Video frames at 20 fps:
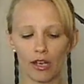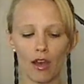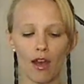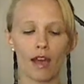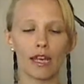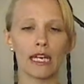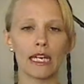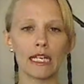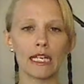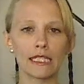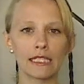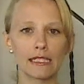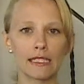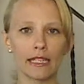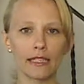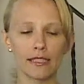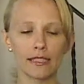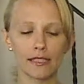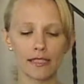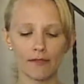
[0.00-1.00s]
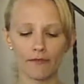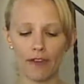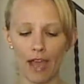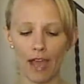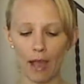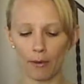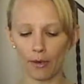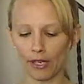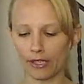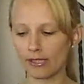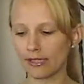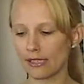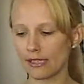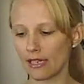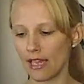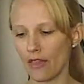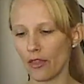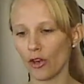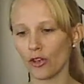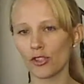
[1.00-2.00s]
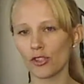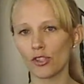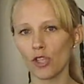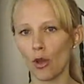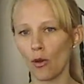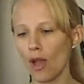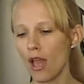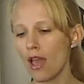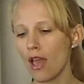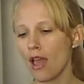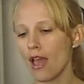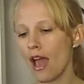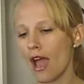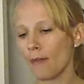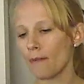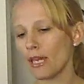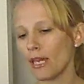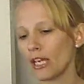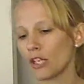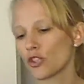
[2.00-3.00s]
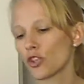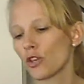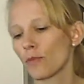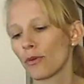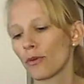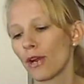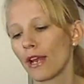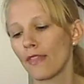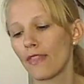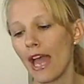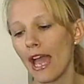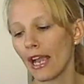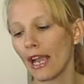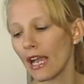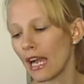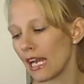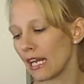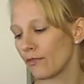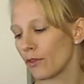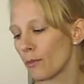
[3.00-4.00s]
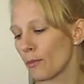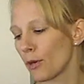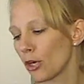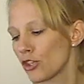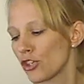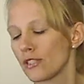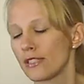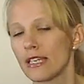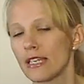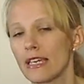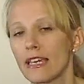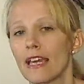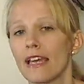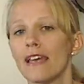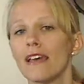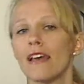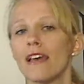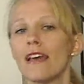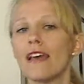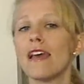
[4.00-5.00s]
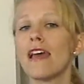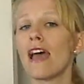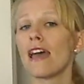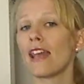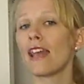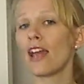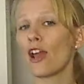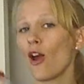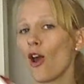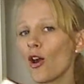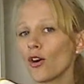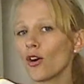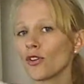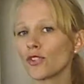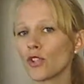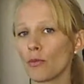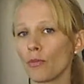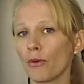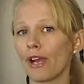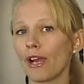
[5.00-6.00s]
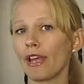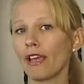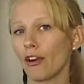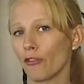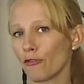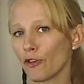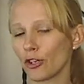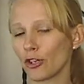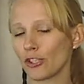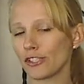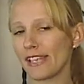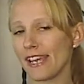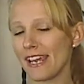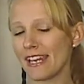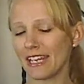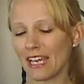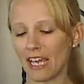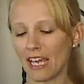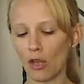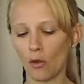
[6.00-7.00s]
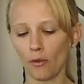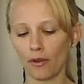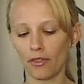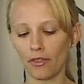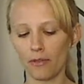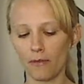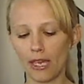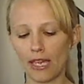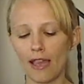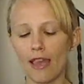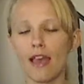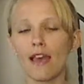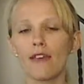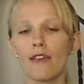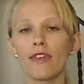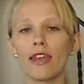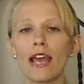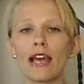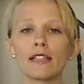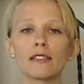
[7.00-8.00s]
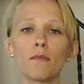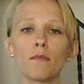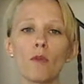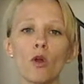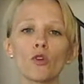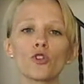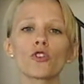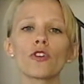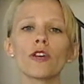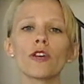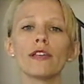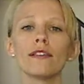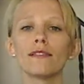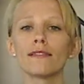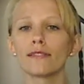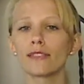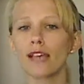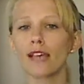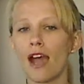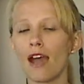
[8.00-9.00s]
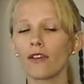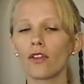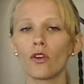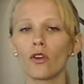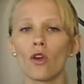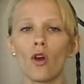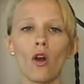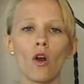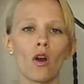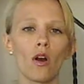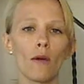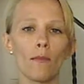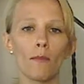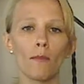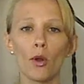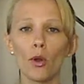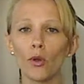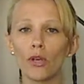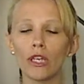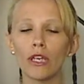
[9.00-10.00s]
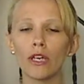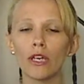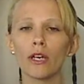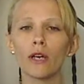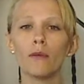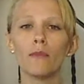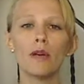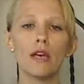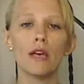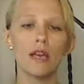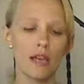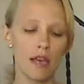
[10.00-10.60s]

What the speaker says: on and it sticks fabrics together. So I make sure to bring that kind of emergency kit. And I also bring a first aid kit with me that has Motrin, Tylenol, Imodium.